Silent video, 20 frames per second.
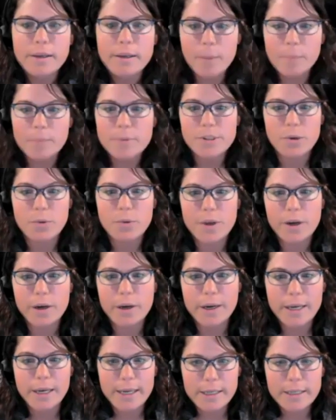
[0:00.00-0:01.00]
Yep. So
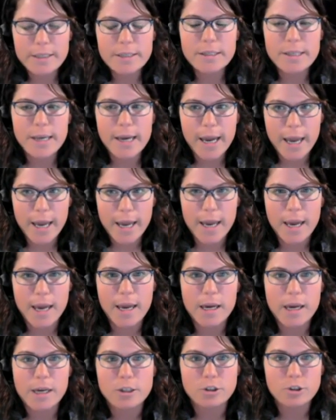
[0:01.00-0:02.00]
there is
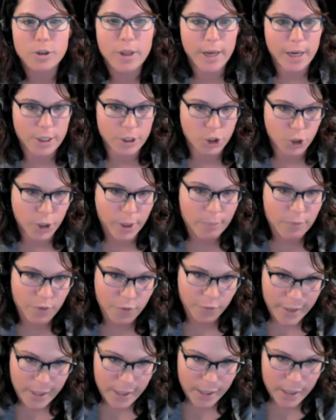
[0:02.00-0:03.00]
a like a trip
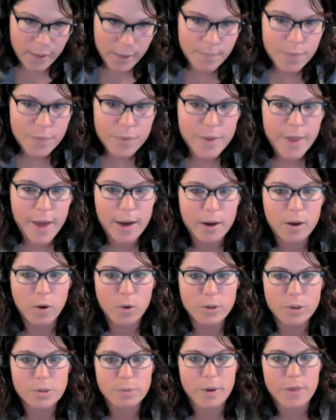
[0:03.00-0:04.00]
fee that
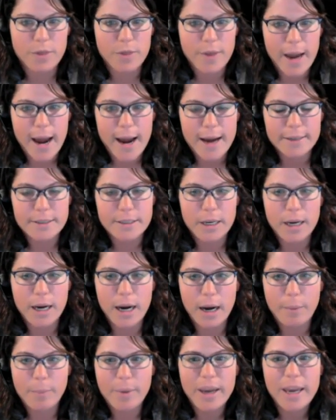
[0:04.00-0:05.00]
goes with that.
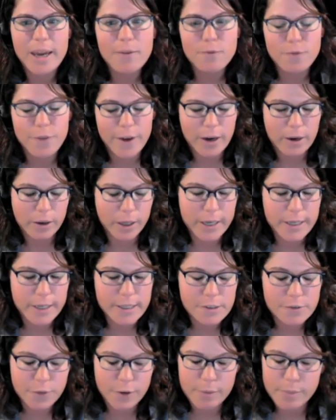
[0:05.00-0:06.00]
Um, it varies
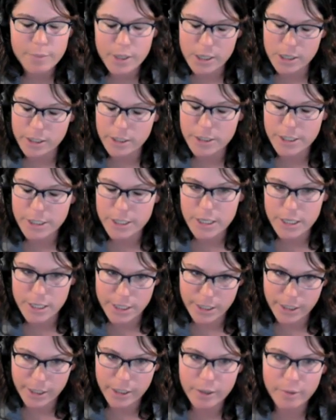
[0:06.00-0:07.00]
from year to
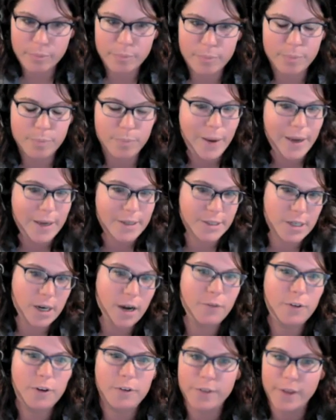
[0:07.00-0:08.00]
year based
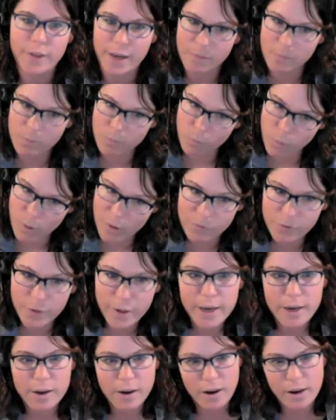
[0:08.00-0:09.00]
off of like what
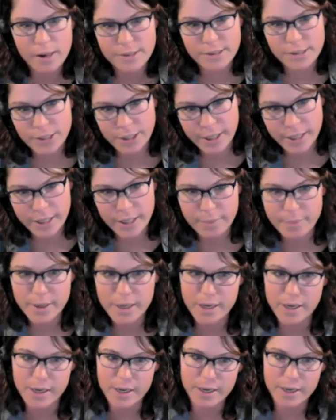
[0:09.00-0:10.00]
flight costs are going to
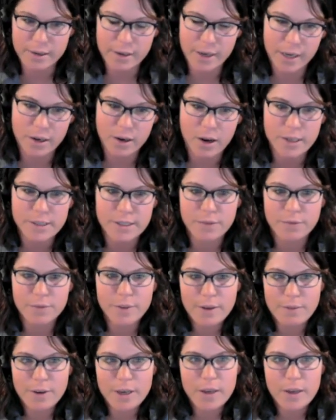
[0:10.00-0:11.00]
be and, and cost of
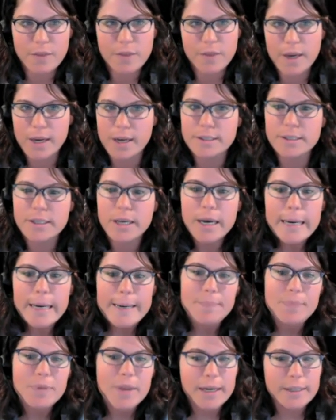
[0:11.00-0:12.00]
living and things.
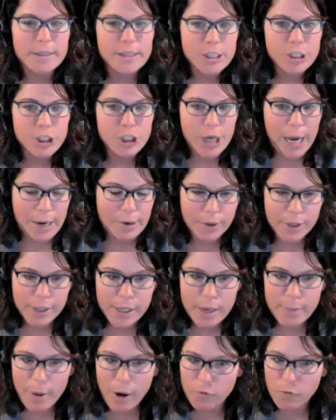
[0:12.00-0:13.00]
It's
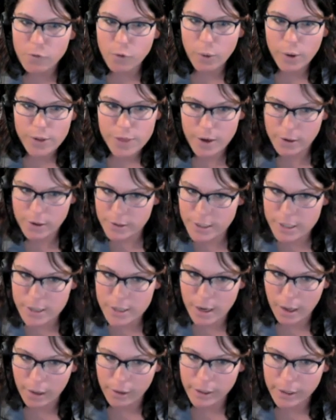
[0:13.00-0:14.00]
generally about
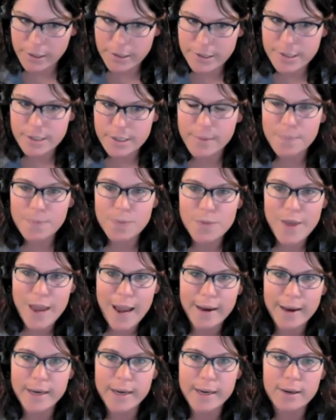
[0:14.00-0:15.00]
$4,000.
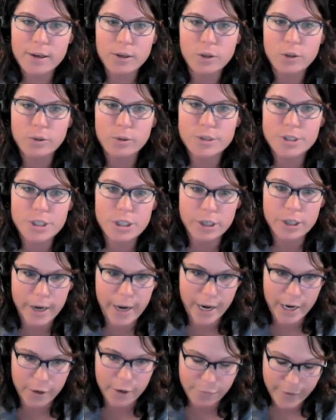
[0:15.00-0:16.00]
That includes your
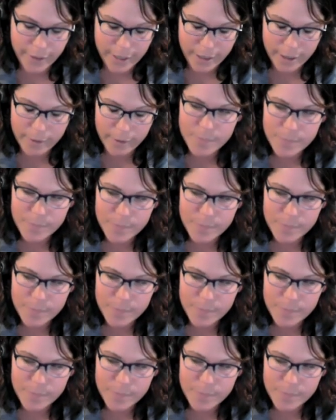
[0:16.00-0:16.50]
airfare.